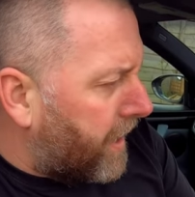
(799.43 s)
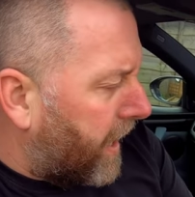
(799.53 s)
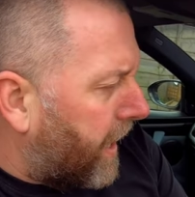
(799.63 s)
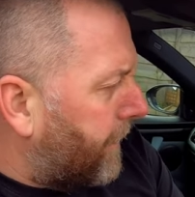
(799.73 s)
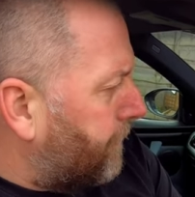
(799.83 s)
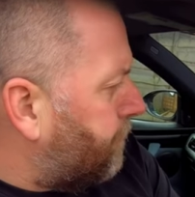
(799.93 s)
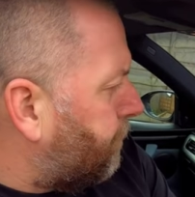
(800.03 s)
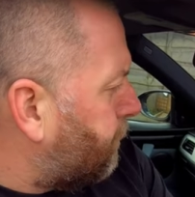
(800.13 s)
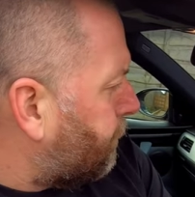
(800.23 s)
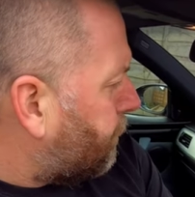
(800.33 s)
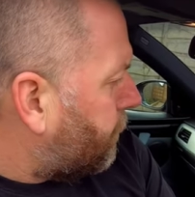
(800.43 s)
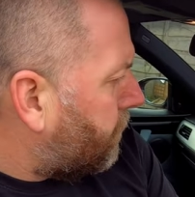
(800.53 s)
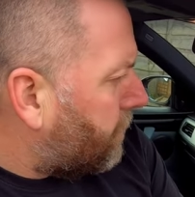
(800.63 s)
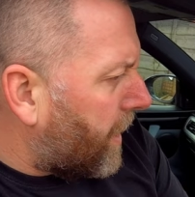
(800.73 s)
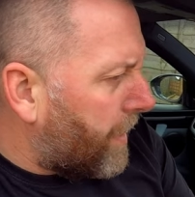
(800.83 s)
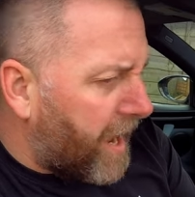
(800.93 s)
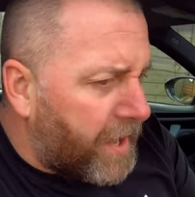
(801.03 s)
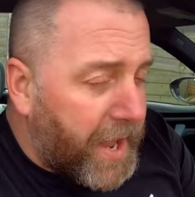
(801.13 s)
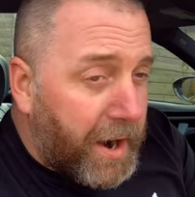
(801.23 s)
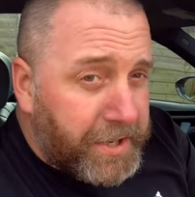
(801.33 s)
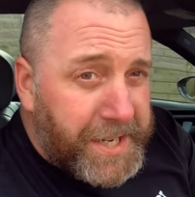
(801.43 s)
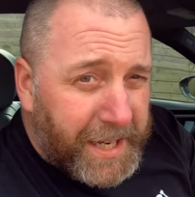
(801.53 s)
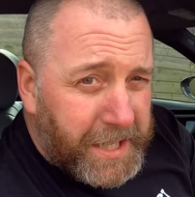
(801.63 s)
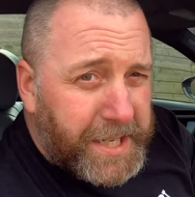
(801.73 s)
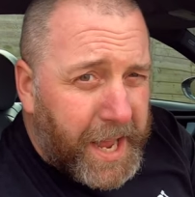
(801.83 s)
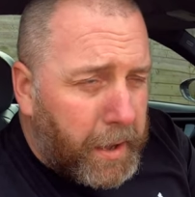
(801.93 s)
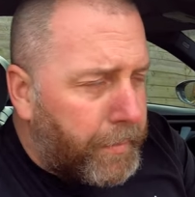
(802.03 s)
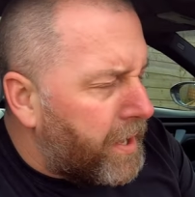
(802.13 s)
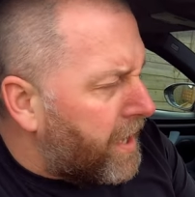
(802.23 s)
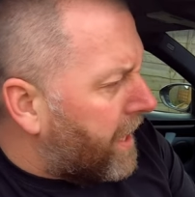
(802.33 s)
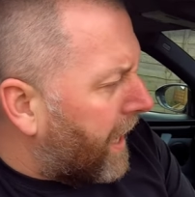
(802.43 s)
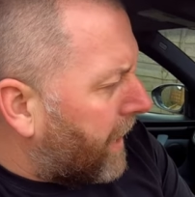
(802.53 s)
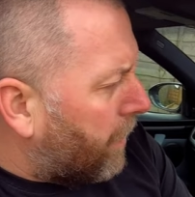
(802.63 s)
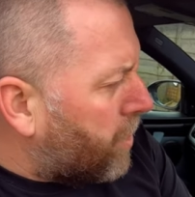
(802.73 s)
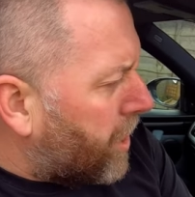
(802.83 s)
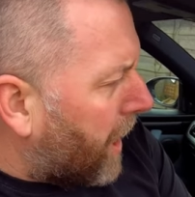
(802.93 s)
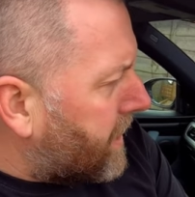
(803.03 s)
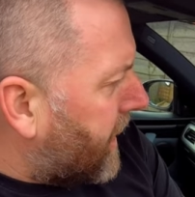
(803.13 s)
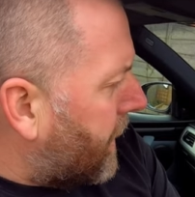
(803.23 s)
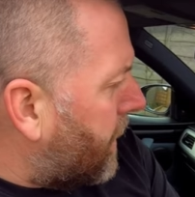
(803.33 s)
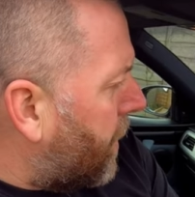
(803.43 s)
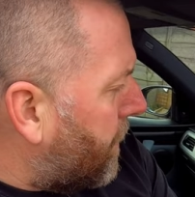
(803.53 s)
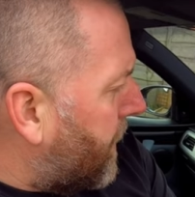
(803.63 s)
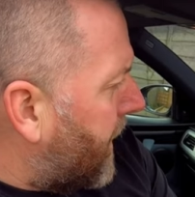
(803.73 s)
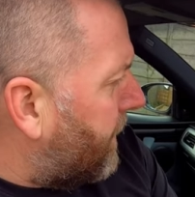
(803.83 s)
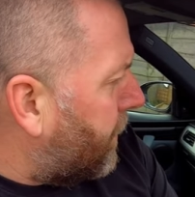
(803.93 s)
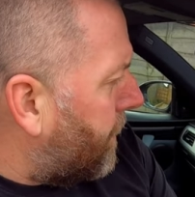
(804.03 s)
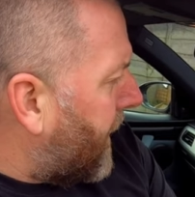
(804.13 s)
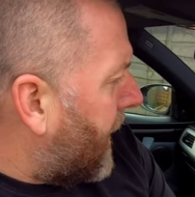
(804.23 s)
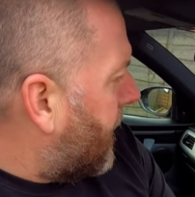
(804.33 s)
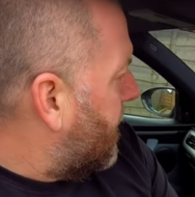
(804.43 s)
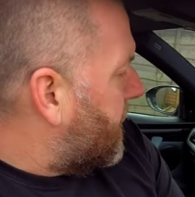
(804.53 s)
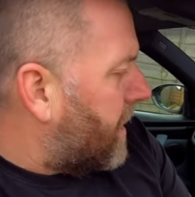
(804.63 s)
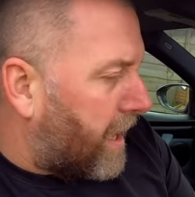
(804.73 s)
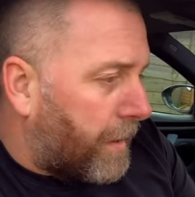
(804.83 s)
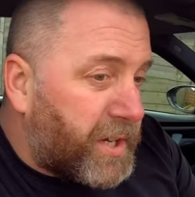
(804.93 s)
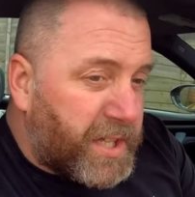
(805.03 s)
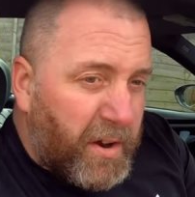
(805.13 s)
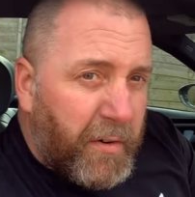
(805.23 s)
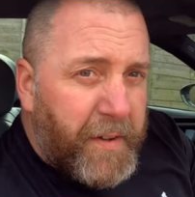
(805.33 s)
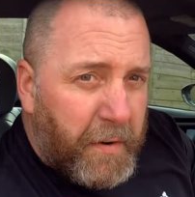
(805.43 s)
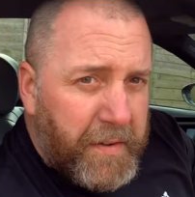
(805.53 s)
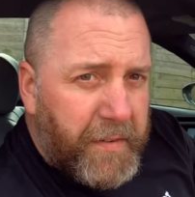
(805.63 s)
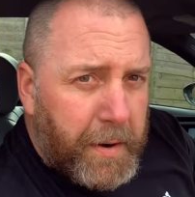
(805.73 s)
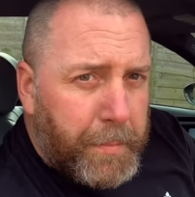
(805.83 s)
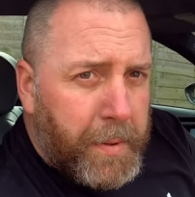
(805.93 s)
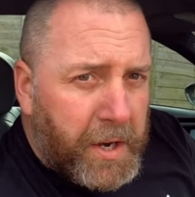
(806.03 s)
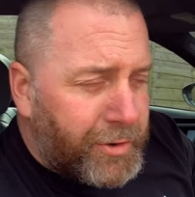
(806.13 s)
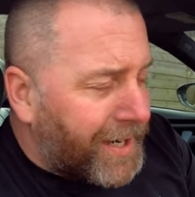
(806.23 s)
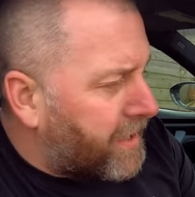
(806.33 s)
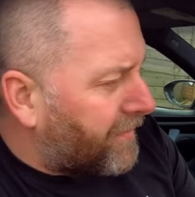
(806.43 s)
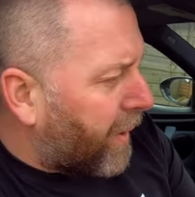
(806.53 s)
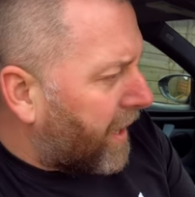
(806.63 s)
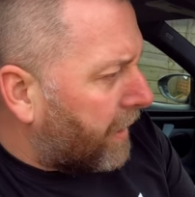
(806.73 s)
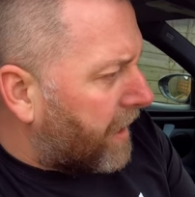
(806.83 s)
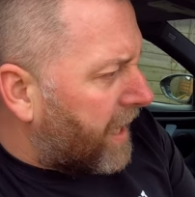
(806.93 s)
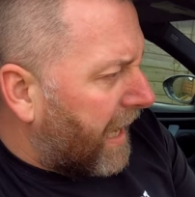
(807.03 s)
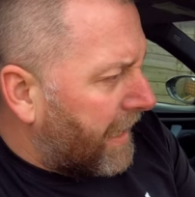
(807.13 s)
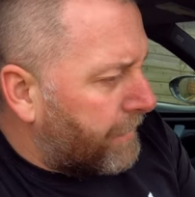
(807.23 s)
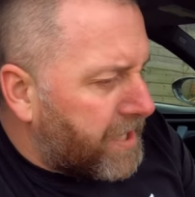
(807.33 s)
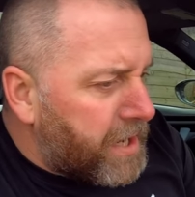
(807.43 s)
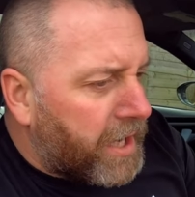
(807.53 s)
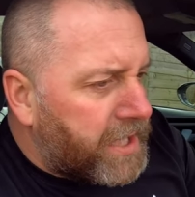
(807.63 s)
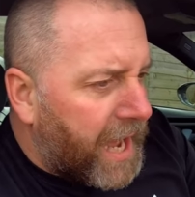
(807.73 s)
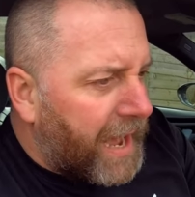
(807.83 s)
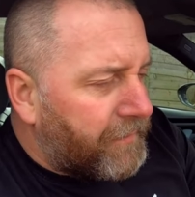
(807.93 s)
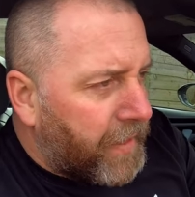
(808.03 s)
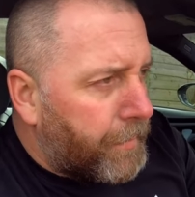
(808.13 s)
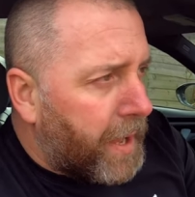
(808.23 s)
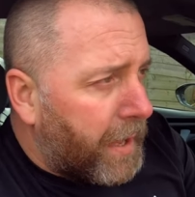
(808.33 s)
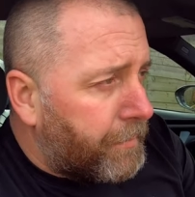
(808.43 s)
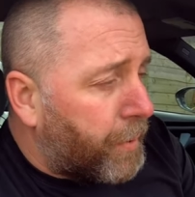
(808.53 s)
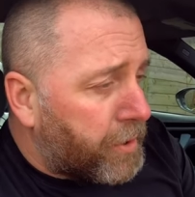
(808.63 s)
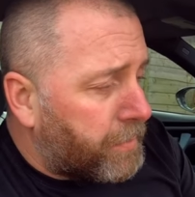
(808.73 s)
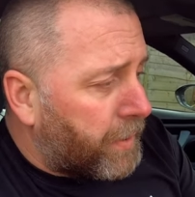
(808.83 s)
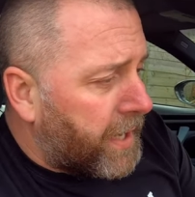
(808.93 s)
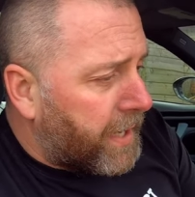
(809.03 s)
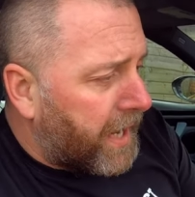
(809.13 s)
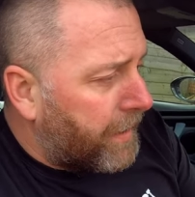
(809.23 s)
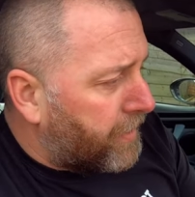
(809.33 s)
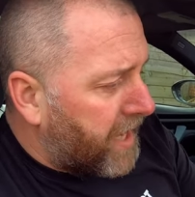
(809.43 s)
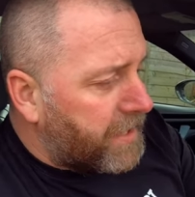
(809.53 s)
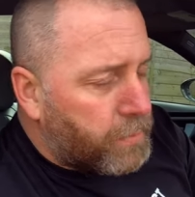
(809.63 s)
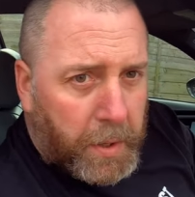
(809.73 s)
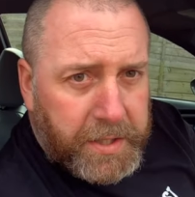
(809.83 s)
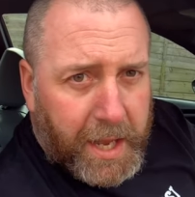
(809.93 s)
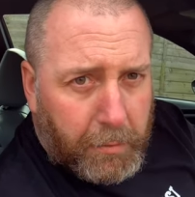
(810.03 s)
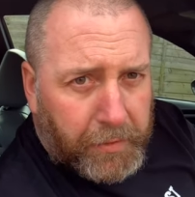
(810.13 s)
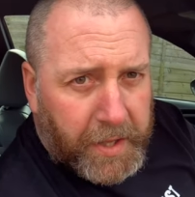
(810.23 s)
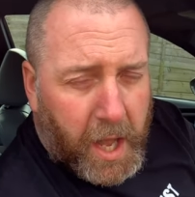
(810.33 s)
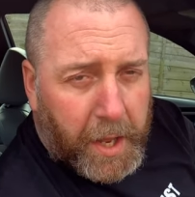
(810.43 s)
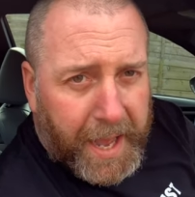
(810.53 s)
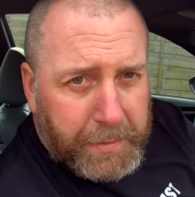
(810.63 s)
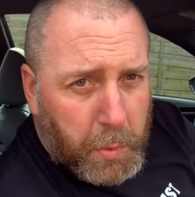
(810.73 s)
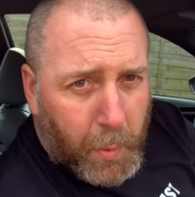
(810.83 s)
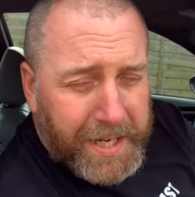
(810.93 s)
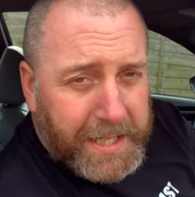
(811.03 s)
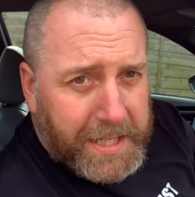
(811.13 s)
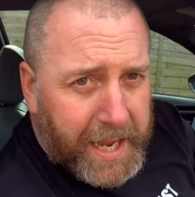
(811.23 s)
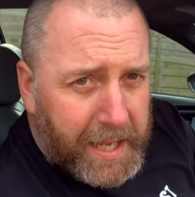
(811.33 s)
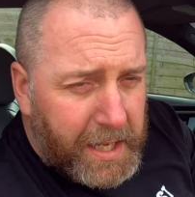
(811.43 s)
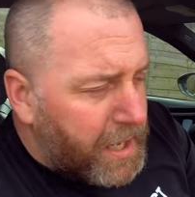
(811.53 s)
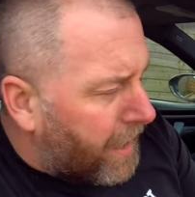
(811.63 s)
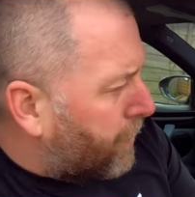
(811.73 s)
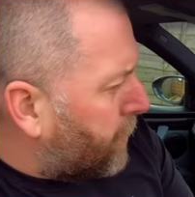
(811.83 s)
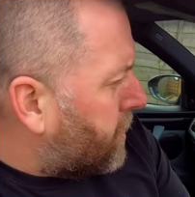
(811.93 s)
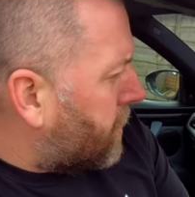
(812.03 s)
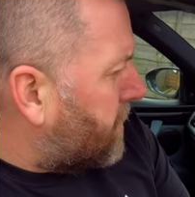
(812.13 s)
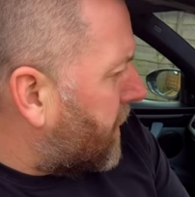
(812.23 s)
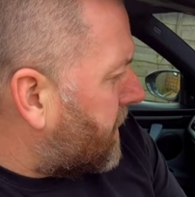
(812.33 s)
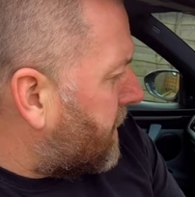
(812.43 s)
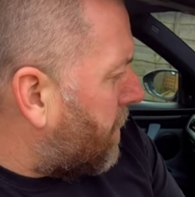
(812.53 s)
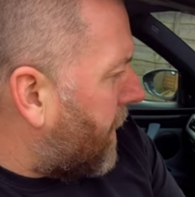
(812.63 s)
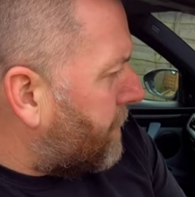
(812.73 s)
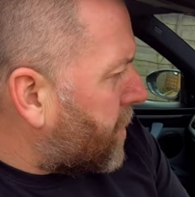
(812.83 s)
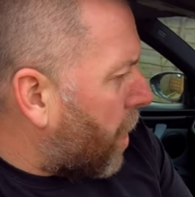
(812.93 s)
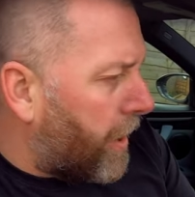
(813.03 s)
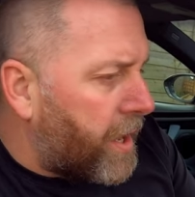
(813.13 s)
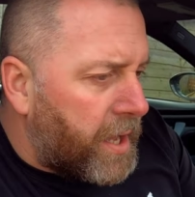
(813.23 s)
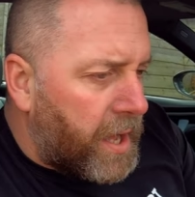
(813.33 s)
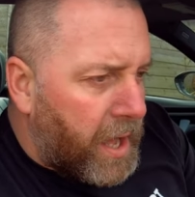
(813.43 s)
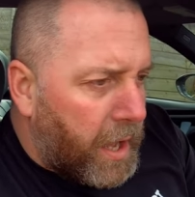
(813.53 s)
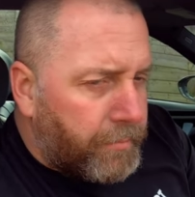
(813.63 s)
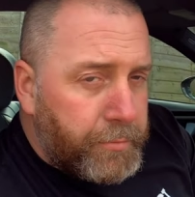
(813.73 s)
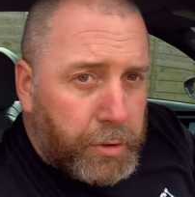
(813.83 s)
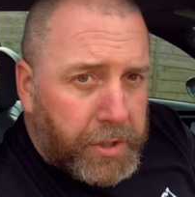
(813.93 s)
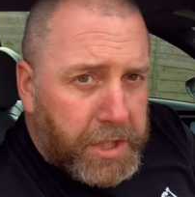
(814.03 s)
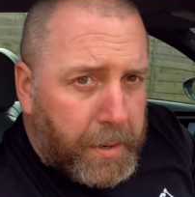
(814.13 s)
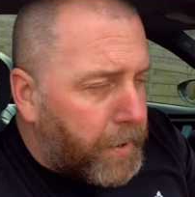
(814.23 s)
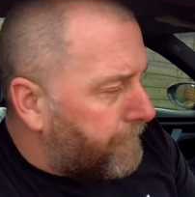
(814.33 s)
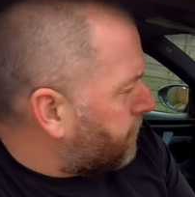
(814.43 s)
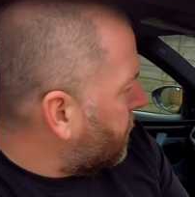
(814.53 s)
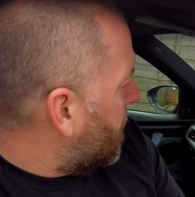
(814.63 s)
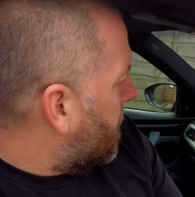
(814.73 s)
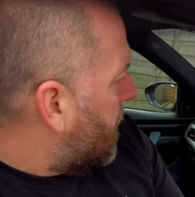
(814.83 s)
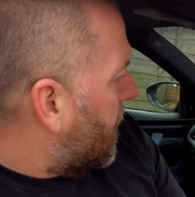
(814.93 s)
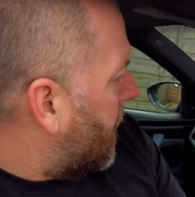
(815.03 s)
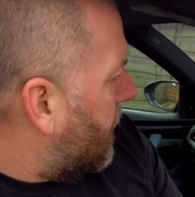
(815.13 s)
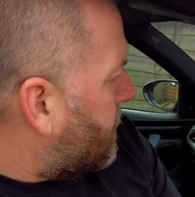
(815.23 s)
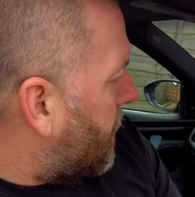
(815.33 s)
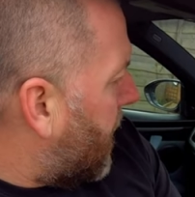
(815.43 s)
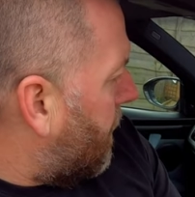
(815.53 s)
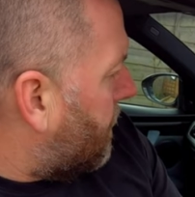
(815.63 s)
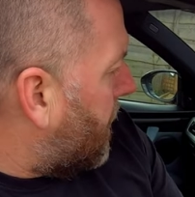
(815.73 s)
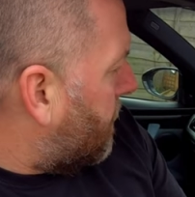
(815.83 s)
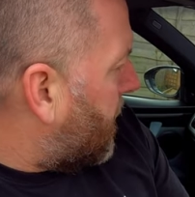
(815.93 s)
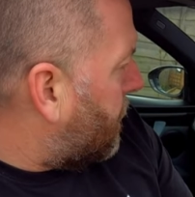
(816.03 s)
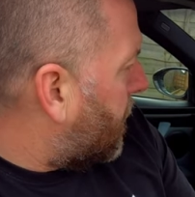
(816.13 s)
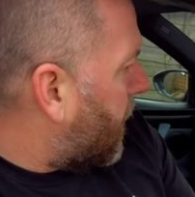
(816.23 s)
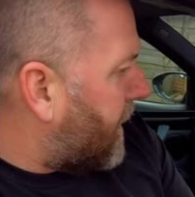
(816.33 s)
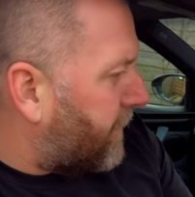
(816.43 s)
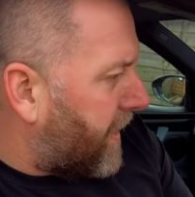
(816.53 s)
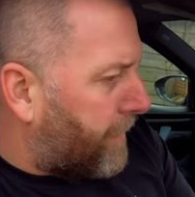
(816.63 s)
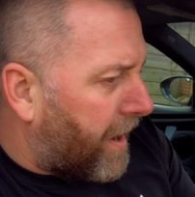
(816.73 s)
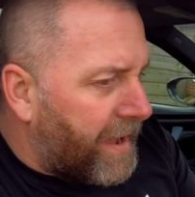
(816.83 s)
They are a staggered setup, and I would like to get another pair for the back, because they're a very, very attractive wheel, and it'd be nice to have them and possibly keep these ones that are on the car now as a winter set and put the 260Ms on during the summer. So yeah, I'm keeping an eye out for them.